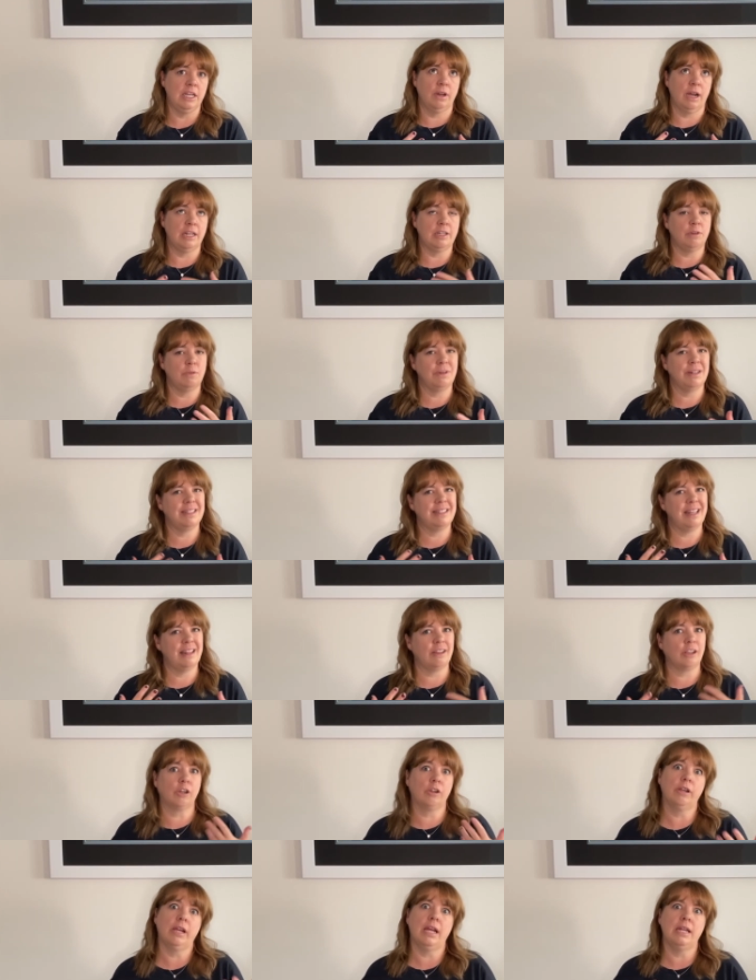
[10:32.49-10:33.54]
I don't want to say that
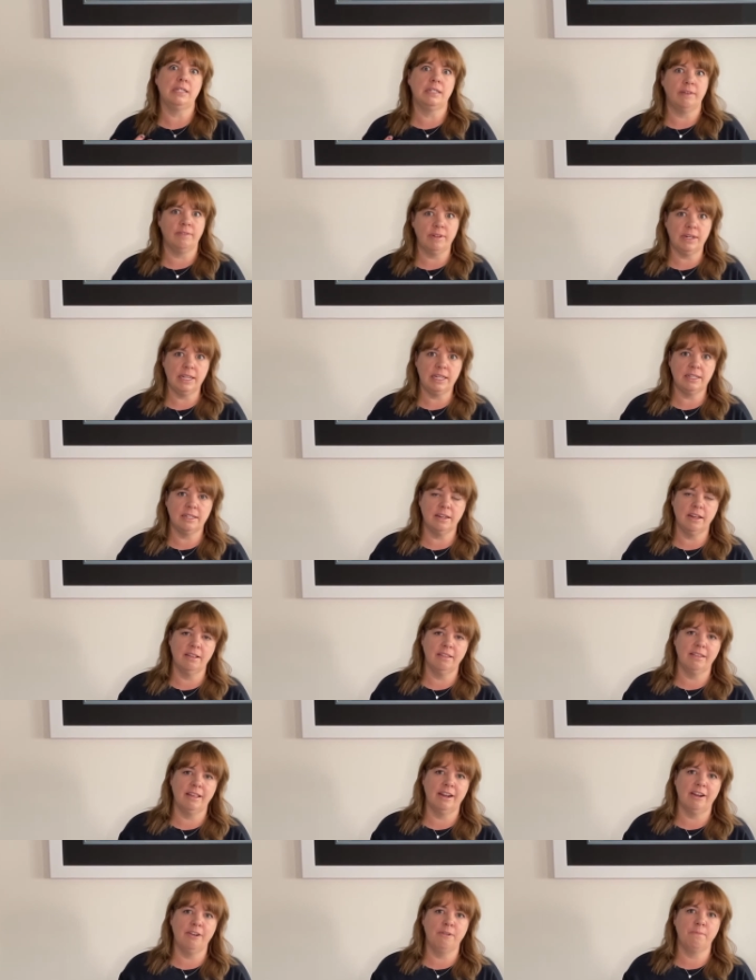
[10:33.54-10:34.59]
creativity is not
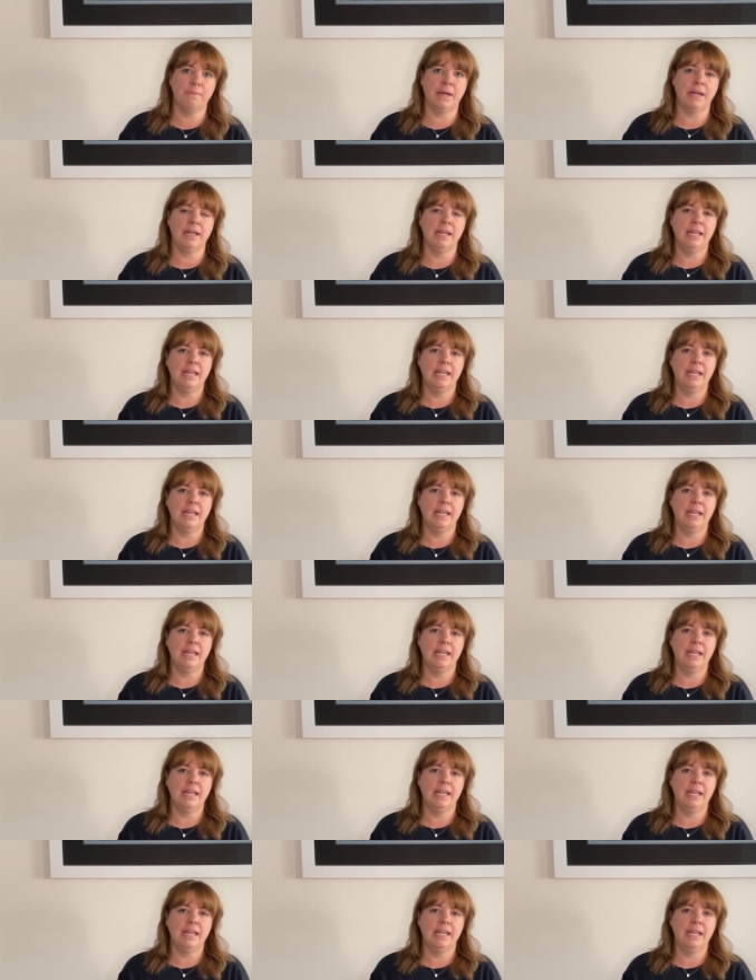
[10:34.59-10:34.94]
there, but